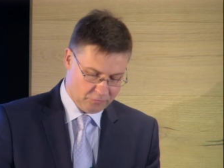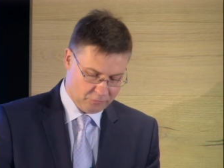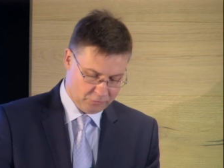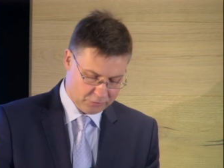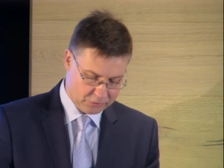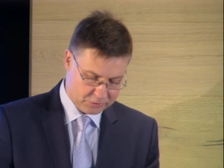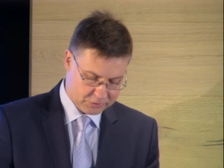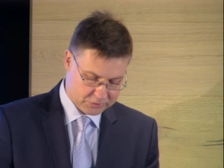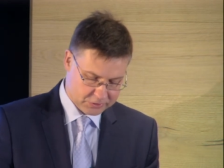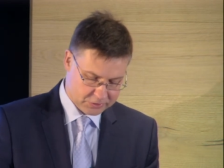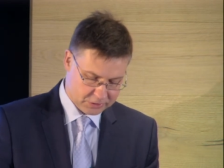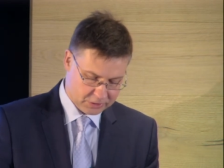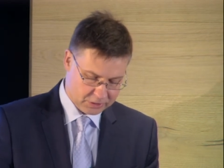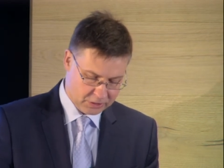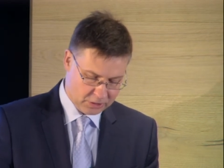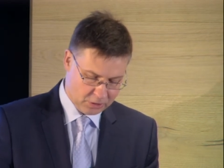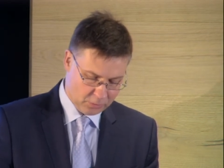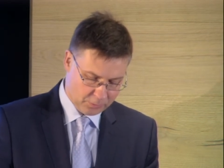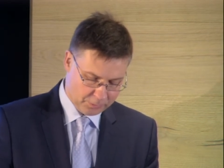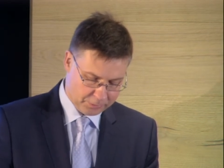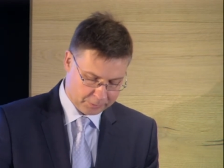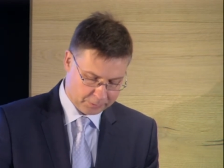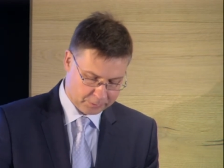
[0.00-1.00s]
First,
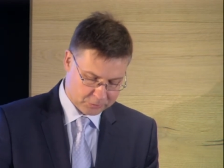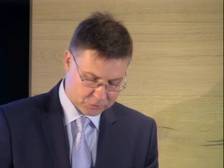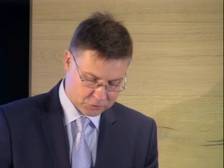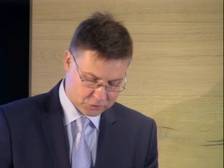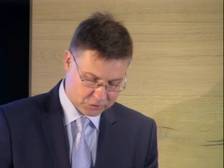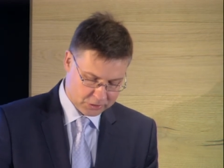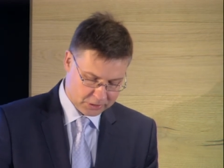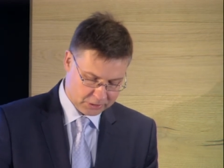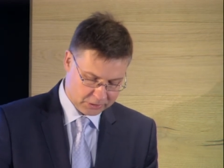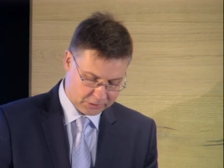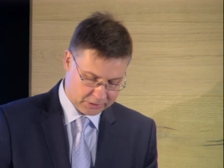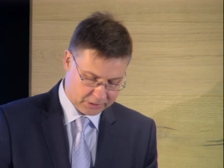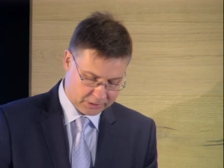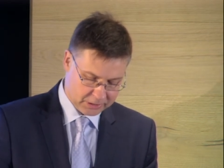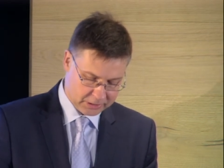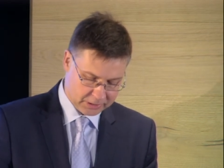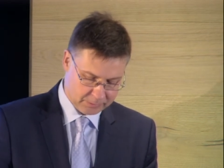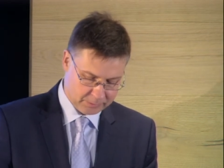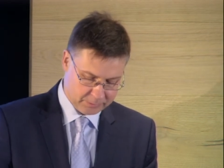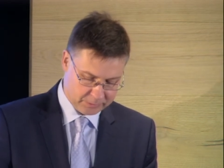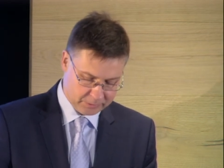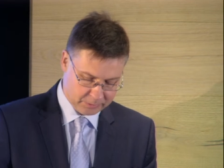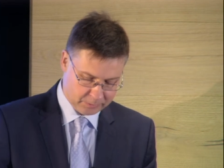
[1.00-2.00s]
how proportionality
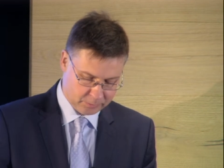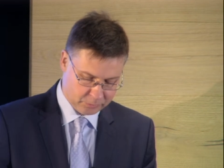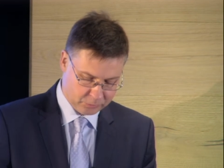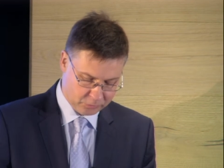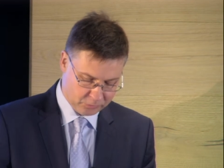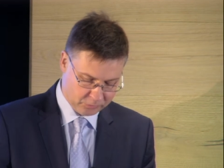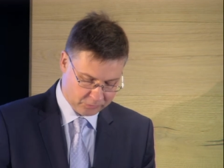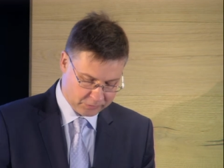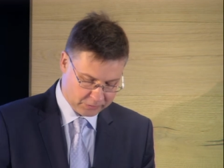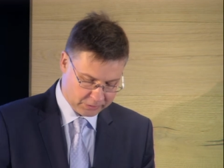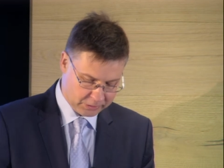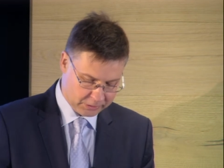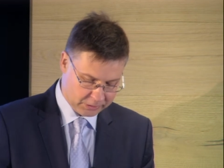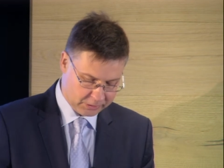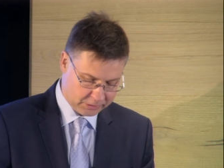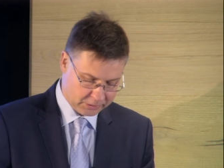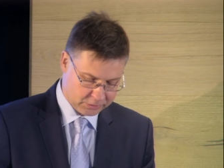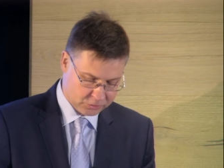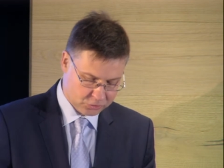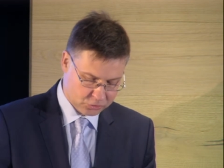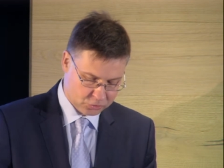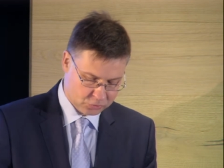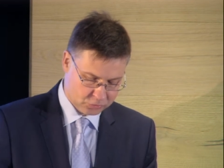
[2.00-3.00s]
can be improved in
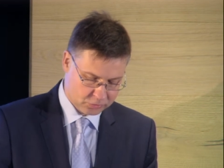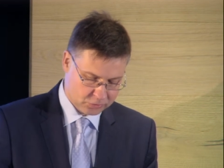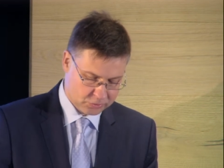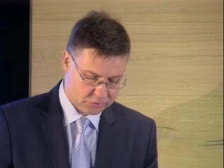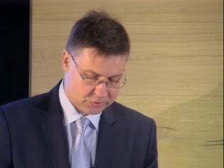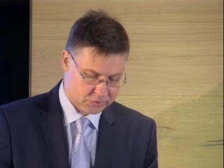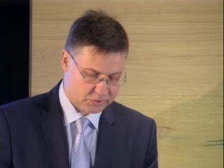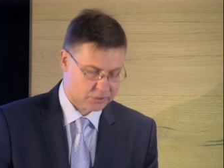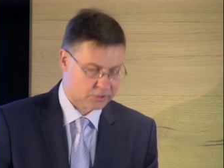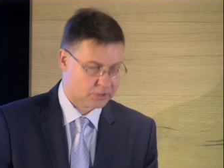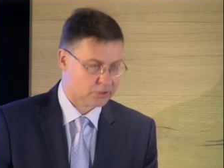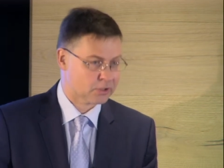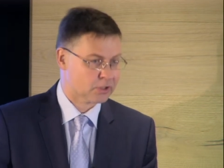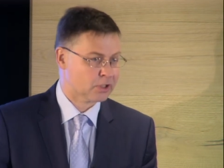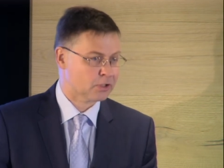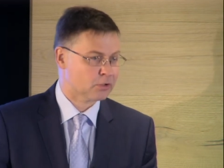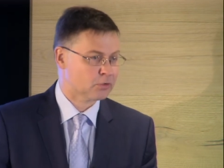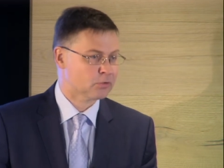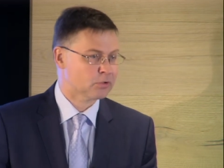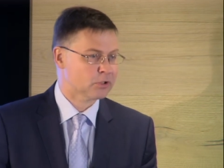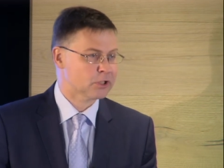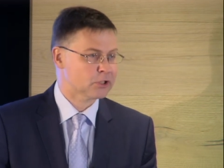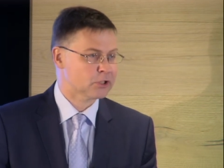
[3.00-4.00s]
insurers' uh,
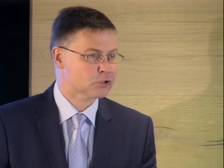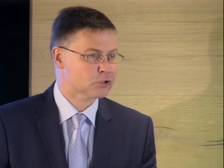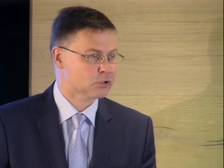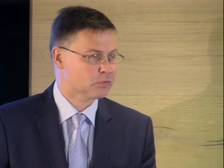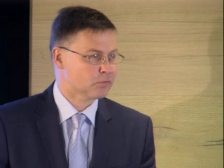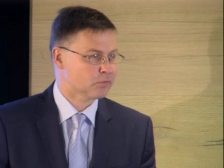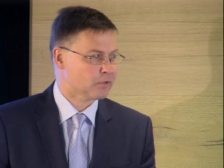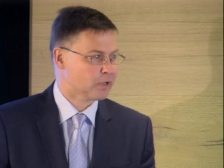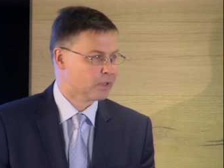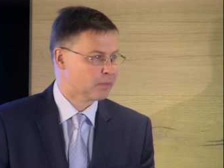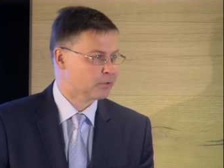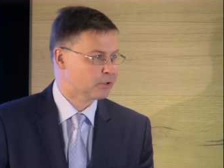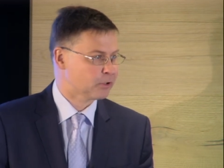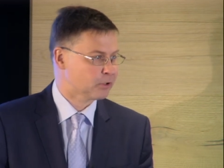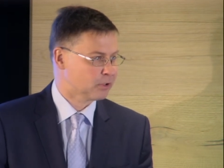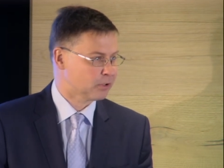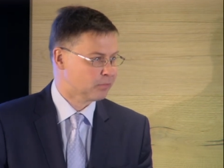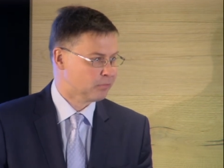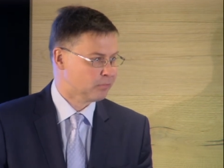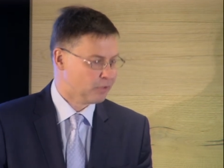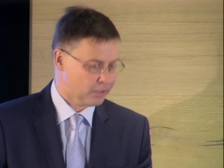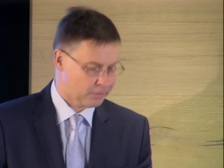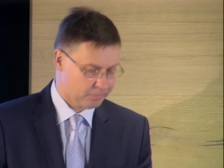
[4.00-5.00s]
calculation of capital
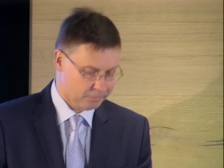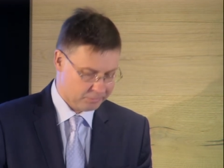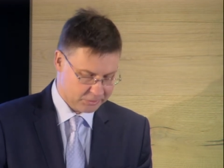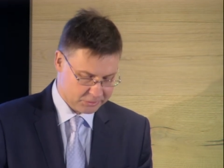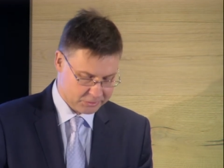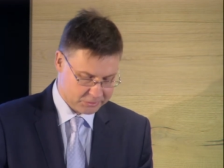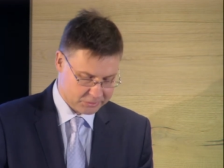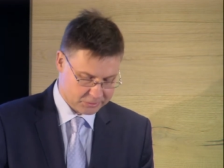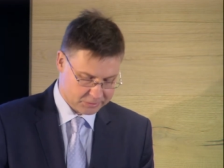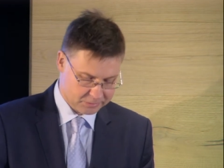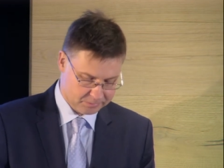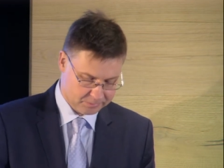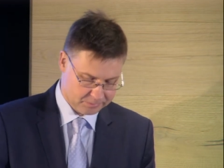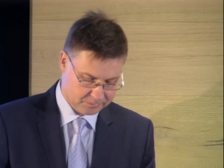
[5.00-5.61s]
requirements.